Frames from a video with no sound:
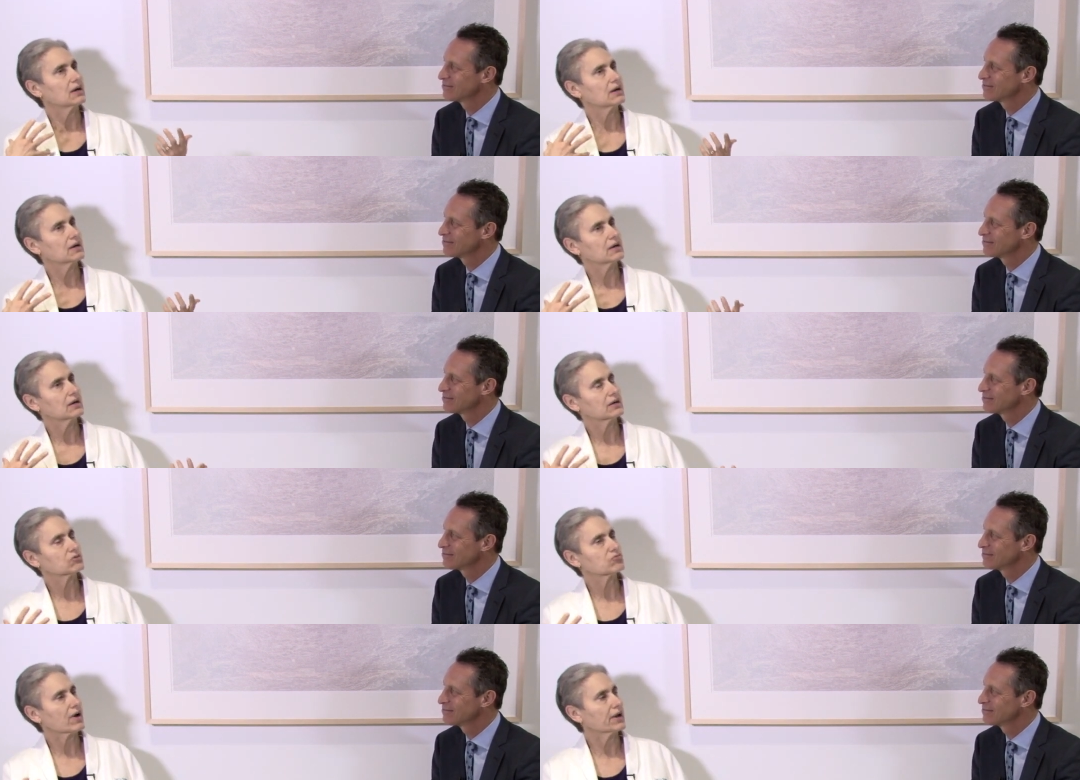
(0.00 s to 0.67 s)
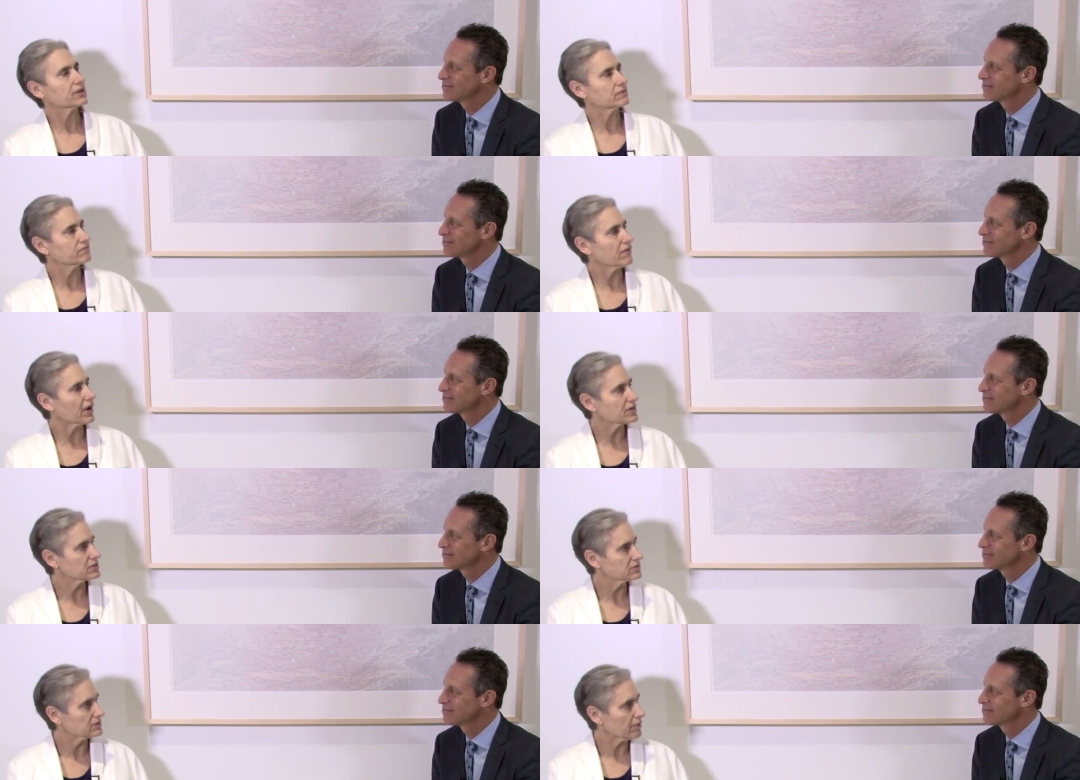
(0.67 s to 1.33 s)
Speaker 1: uh, chronic
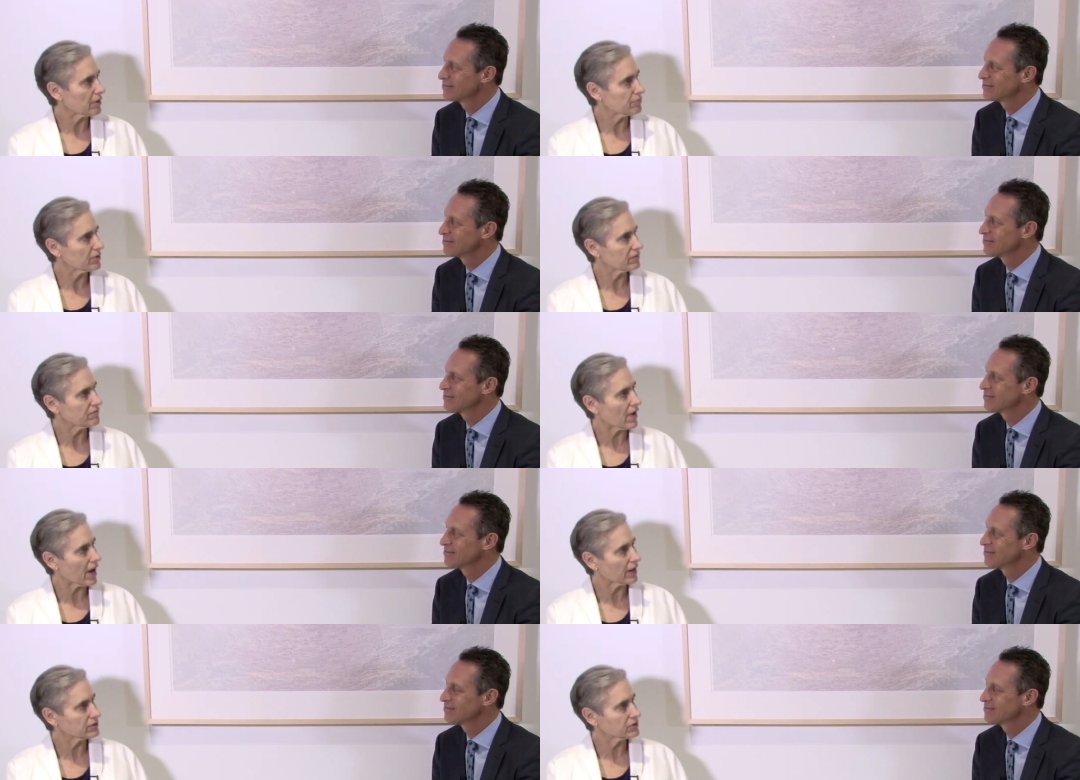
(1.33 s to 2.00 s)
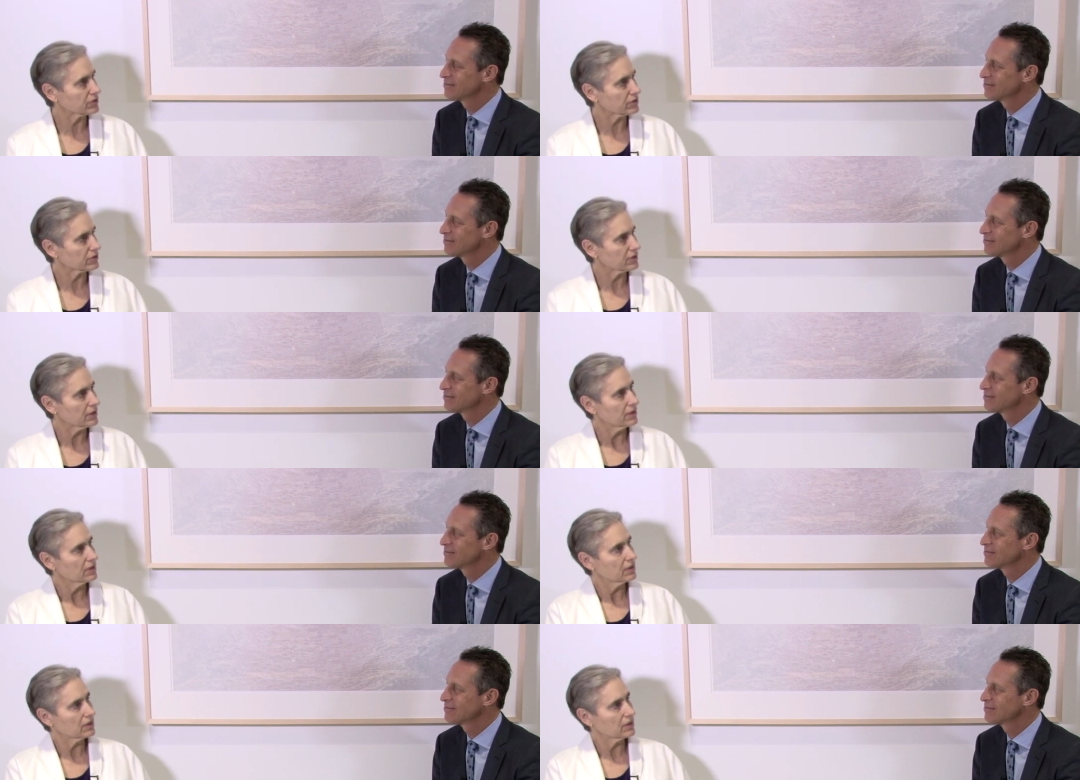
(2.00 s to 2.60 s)
infections that might be a factor,